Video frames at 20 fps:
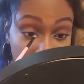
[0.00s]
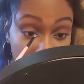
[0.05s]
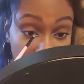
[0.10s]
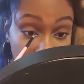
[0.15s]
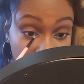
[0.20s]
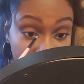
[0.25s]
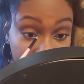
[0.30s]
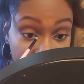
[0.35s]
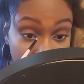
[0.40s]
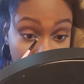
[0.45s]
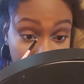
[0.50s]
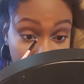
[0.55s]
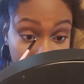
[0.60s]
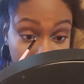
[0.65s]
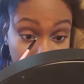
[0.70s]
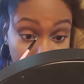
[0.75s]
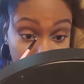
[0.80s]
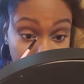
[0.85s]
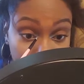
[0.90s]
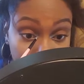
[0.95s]

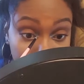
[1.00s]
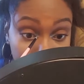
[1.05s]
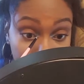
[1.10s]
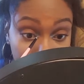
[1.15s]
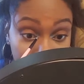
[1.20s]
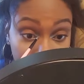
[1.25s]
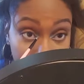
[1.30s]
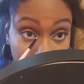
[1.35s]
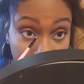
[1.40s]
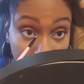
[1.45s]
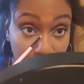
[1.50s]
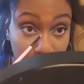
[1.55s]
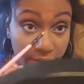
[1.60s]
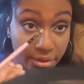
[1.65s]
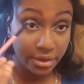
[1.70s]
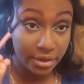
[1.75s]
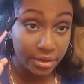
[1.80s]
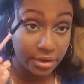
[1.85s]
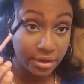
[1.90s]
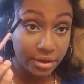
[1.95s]
that L'Oreal Infallible
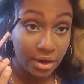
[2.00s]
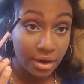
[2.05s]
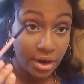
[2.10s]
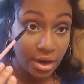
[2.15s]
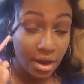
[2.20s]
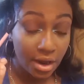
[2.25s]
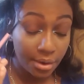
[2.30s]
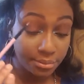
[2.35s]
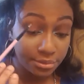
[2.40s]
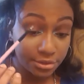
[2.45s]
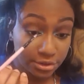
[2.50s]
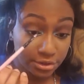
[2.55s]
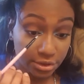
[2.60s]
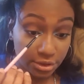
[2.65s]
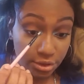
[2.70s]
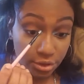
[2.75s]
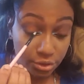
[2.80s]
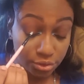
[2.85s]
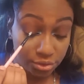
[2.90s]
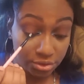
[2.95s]
color. I'm just
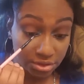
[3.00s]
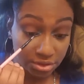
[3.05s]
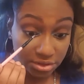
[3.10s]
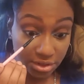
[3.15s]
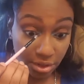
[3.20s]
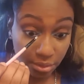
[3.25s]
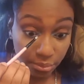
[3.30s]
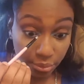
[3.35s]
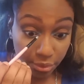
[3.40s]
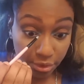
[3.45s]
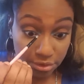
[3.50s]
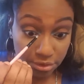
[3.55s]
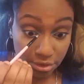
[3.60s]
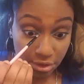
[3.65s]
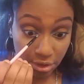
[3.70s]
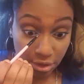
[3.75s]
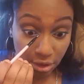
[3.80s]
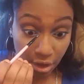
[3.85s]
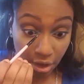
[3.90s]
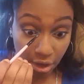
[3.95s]
going to use the same brush
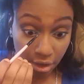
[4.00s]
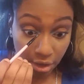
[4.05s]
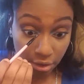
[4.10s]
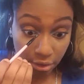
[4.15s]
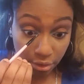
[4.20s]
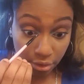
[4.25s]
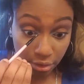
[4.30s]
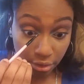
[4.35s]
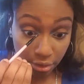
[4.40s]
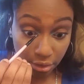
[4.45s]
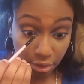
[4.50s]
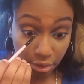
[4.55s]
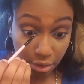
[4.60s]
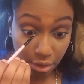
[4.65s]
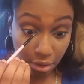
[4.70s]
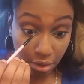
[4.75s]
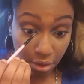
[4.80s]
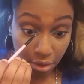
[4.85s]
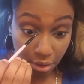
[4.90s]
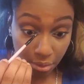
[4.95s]
that I had
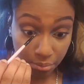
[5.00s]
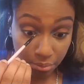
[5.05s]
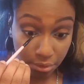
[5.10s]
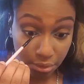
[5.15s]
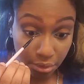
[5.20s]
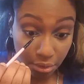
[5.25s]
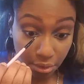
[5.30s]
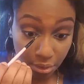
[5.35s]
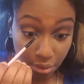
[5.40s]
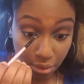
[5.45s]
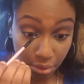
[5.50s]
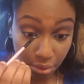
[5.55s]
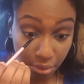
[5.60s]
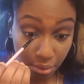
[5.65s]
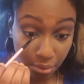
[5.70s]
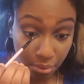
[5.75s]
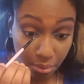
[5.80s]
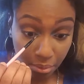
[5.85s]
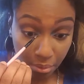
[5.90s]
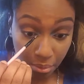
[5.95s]
earlier, and I'm just going to
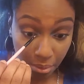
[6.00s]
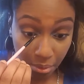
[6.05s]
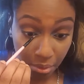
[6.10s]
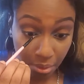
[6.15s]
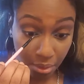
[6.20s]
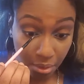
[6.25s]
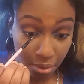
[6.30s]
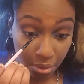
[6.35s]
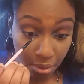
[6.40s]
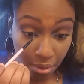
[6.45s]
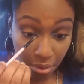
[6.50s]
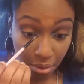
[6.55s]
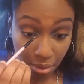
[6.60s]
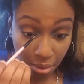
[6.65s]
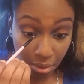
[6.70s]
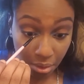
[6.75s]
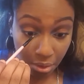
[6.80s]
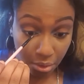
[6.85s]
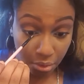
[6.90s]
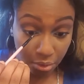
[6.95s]
go
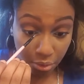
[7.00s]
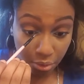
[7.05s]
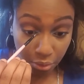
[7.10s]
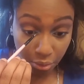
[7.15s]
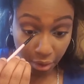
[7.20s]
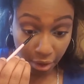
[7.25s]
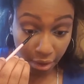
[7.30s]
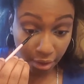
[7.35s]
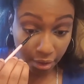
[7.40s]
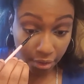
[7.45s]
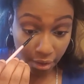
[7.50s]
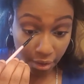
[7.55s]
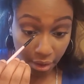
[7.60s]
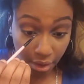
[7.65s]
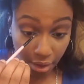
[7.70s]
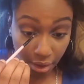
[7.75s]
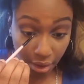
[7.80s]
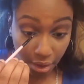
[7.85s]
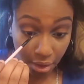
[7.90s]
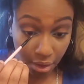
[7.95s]
drag
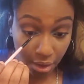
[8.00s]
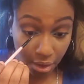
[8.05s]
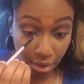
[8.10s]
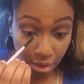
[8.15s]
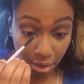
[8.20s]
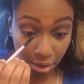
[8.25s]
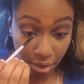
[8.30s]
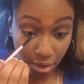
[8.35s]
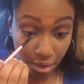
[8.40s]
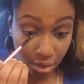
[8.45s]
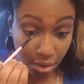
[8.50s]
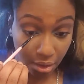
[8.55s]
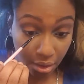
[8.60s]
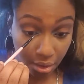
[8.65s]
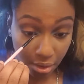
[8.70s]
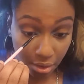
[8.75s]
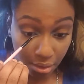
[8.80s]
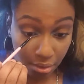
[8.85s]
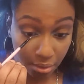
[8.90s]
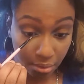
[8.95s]
that
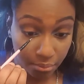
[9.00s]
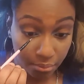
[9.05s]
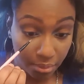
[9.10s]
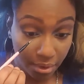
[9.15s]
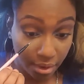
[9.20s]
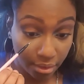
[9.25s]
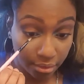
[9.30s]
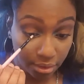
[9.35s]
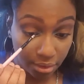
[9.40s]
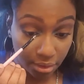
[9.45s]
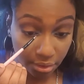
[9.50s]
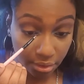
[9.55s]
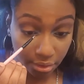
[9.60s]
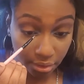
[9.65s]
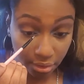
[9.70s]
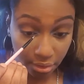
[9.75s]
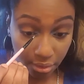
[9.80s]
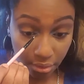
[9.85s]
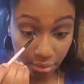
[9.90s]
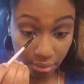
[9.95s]
about
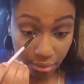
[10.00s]
here.